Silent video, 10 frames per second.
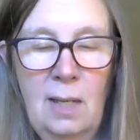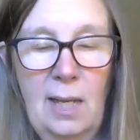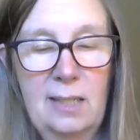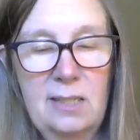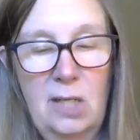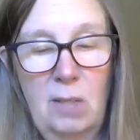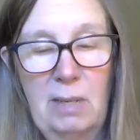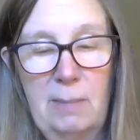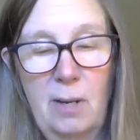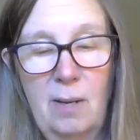I could tell
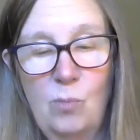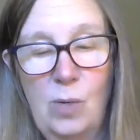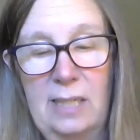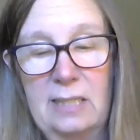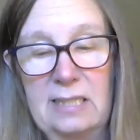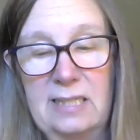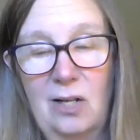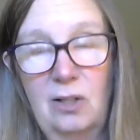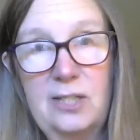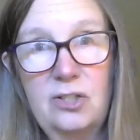my mom wanted to
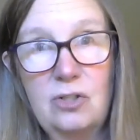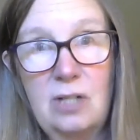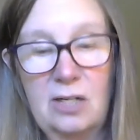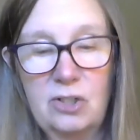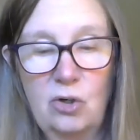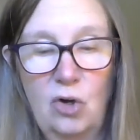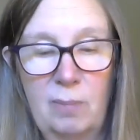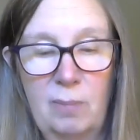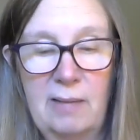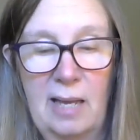tell Lizard not to call
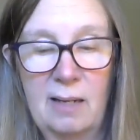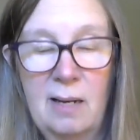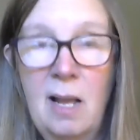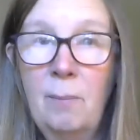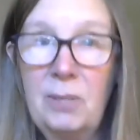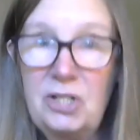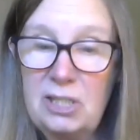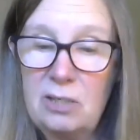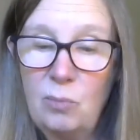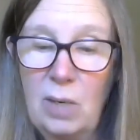me that, but she
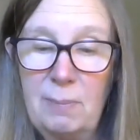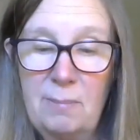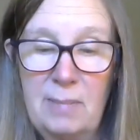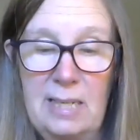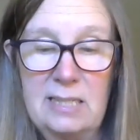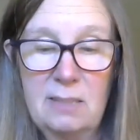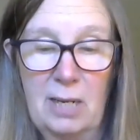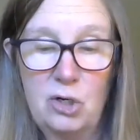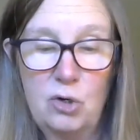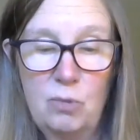didn't want to be mean to
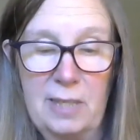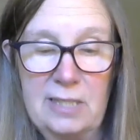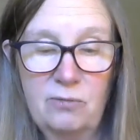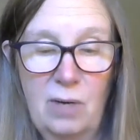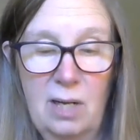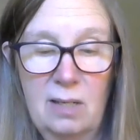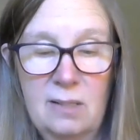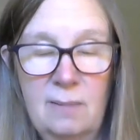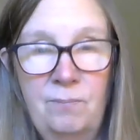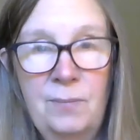my new best
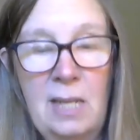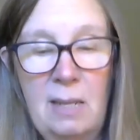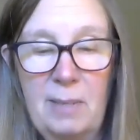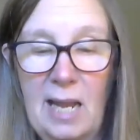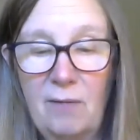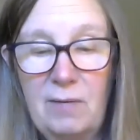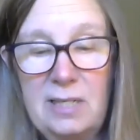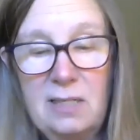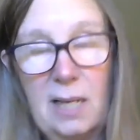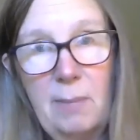friend. But every
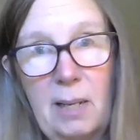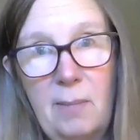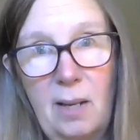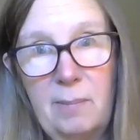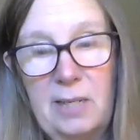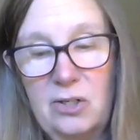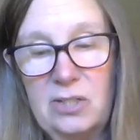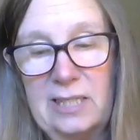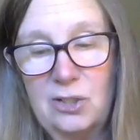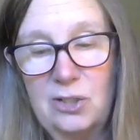time my mom
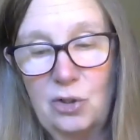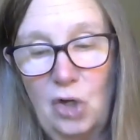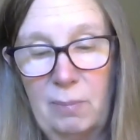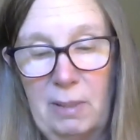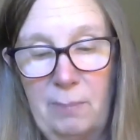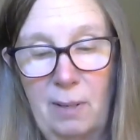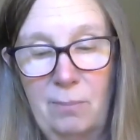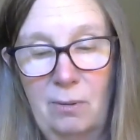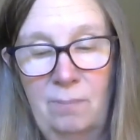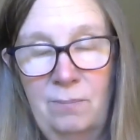hears Lizard call me
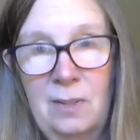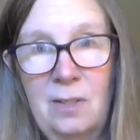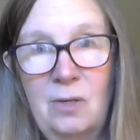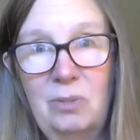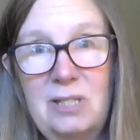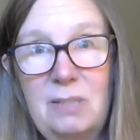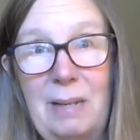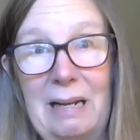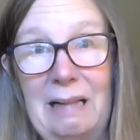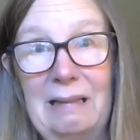Bumble, which has
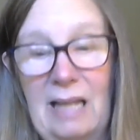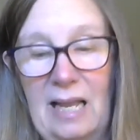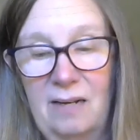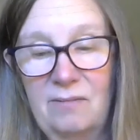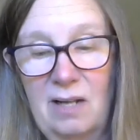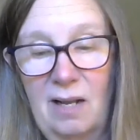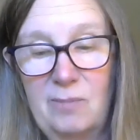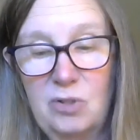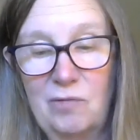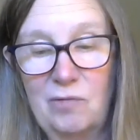been a lot of
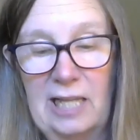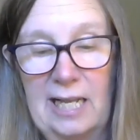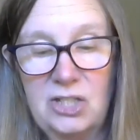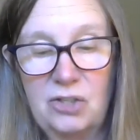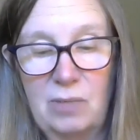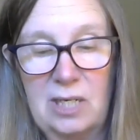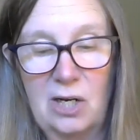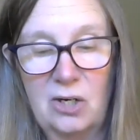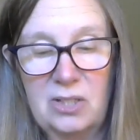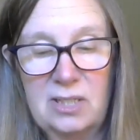times over the last 3
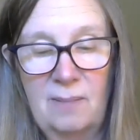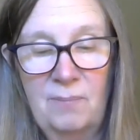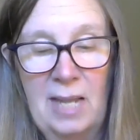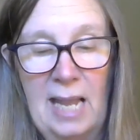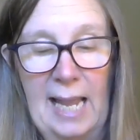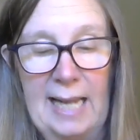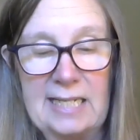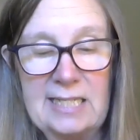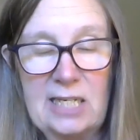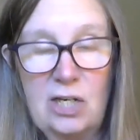years, I
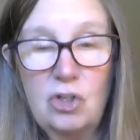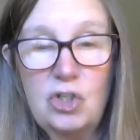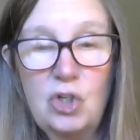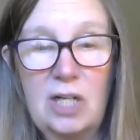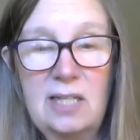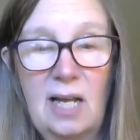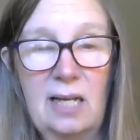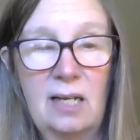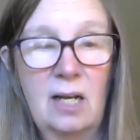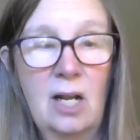can see her jaw
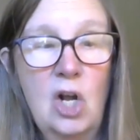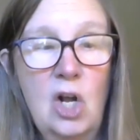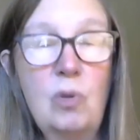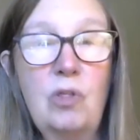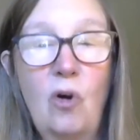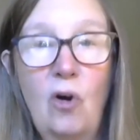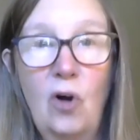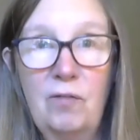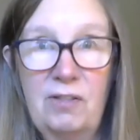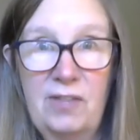tighten with
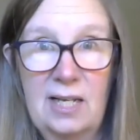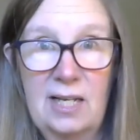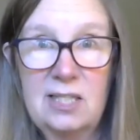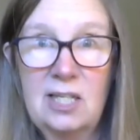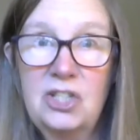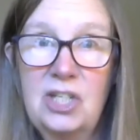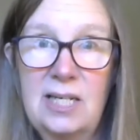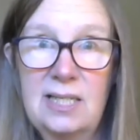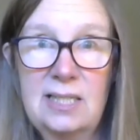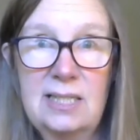all the things she
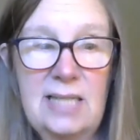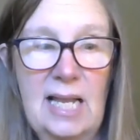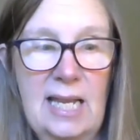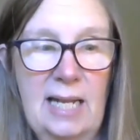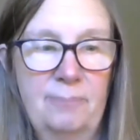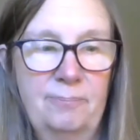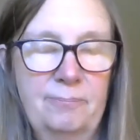isn't saying.